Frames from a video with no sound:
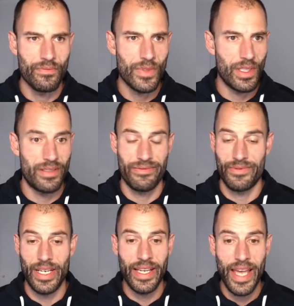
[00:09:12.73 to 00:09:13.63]
it's
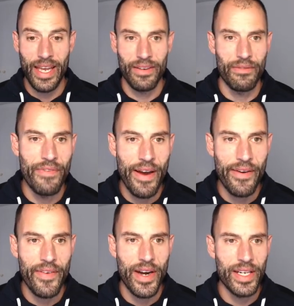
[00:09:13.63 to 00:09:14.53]
again very,
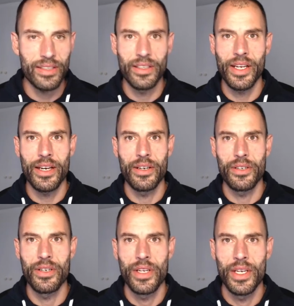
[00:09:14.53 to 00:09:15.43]
very little
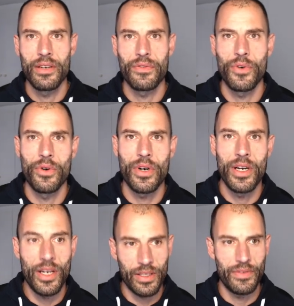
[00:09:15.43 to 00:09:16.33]
code for a
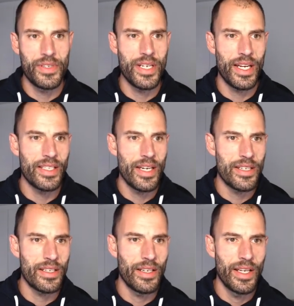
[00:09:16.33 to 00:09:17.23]
lot of
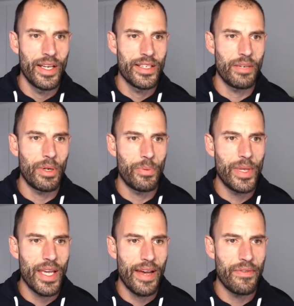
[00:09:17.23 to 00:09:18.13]
visualization. So what
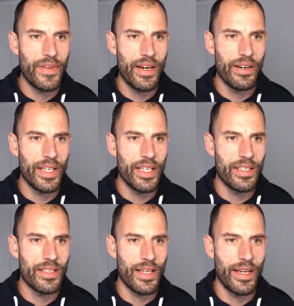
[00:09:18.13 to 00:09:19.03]
we have here
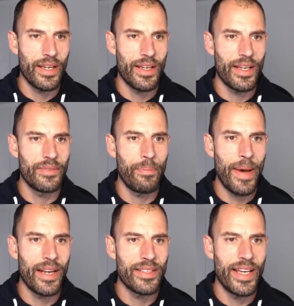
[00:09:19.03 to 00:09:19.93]
is a
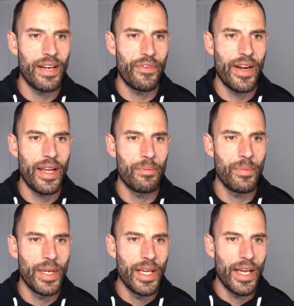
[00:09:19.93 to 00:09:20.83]
pandas data frame,
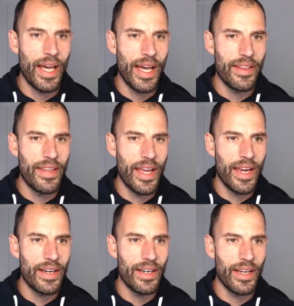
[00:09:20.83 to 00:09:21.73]
and
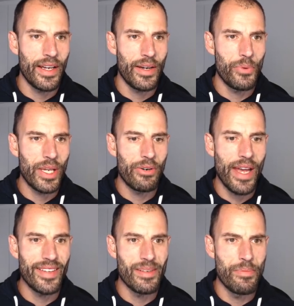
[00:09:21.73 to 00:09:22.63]
then we
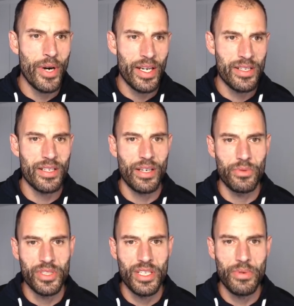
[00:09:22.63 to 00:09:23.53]
create a brush, and
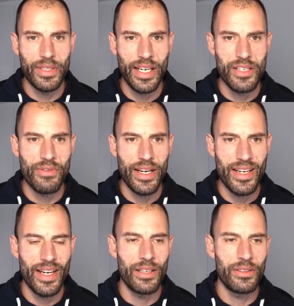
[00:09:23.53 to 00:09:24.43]
we'll see what that is right
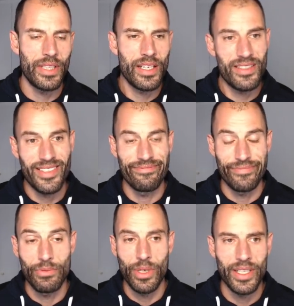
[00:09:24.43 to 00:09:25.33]
now. That is the
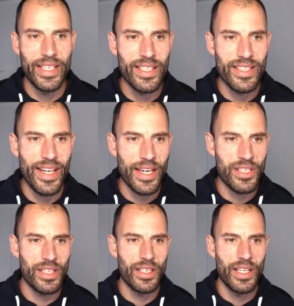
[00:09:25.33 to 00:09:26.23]
linked
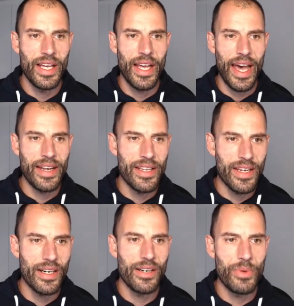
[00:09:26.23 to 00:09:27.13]
selection. And
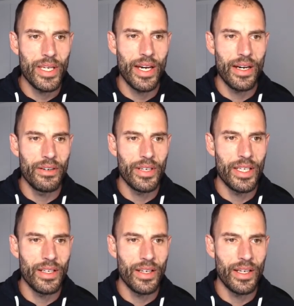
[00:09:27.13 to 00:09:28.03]
here we go
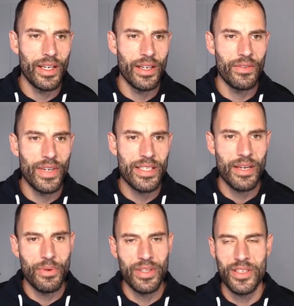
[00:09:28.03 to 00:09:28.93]
in, let's say,
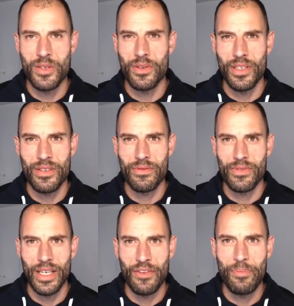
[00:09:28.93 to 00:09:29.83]
with this
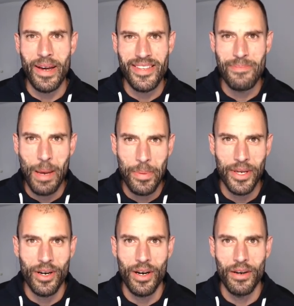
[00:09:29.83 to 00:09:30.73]
kind of Python
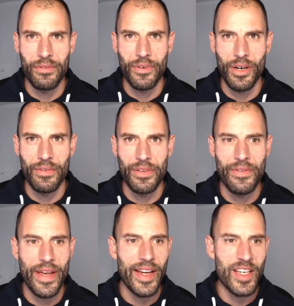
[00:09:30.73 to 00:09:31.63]
mapping of the
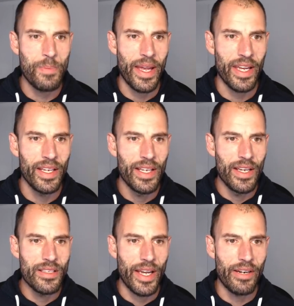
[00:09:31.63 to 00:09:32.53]
Vega spec.
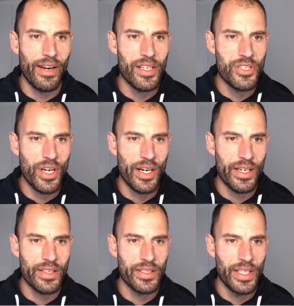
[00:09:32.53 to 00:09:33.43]
So I create a
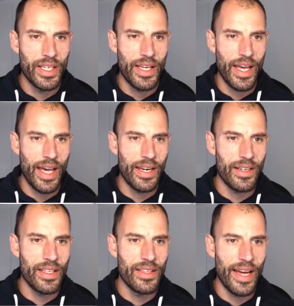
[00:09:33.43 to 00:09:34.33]
chart, and
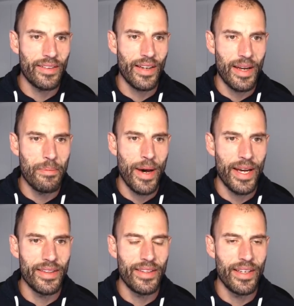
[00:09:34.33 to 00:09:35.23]
in that I
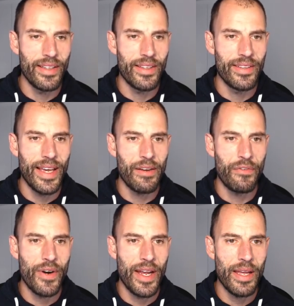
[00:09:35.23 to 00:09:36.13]
bind the data
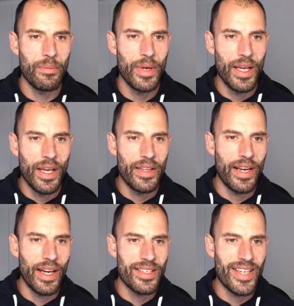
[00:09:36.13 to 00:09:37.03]
frame. Then
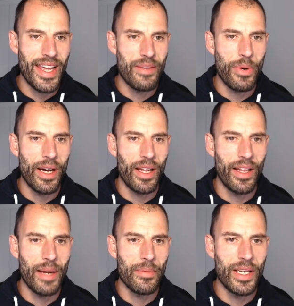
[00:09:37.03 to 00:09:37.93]
I say, well,
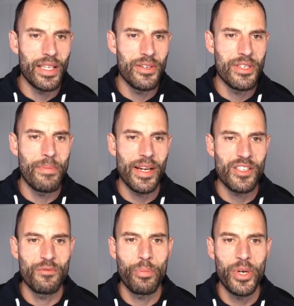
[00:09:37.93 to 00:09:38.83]
I'm going to use a bunch
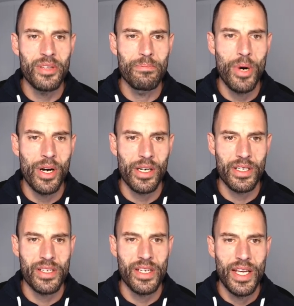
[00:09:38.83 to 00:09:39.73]
of point
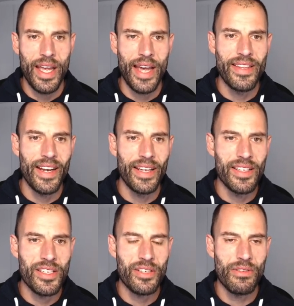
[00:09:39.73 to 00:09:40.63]
marks. And then I
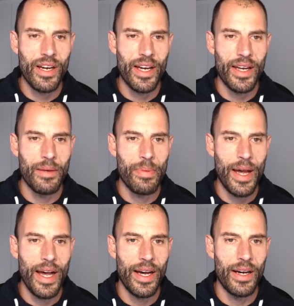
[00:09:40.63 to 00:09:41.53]
describe
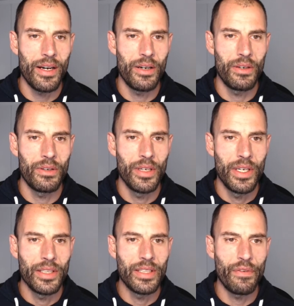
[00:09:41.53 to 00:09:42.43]
how
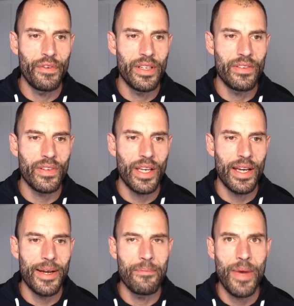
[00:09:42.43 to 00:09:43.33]
different
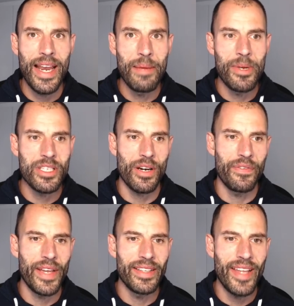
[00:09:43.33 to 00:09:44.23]
elements of
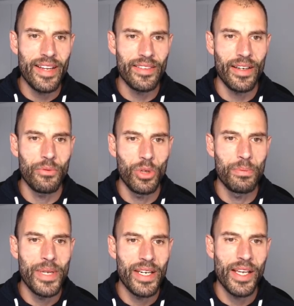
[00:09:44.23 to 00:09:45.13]
that data will
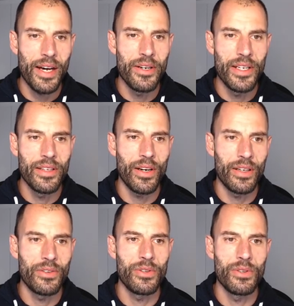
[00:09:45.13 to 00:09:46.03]
be encoded
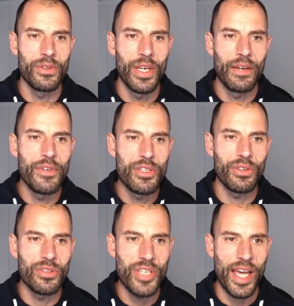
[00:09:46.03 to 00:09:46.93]
onto
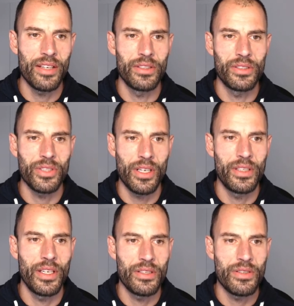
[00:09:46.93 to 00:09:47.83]
visual channels on
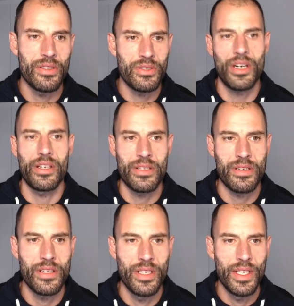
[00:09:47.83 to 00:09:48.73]
those charts.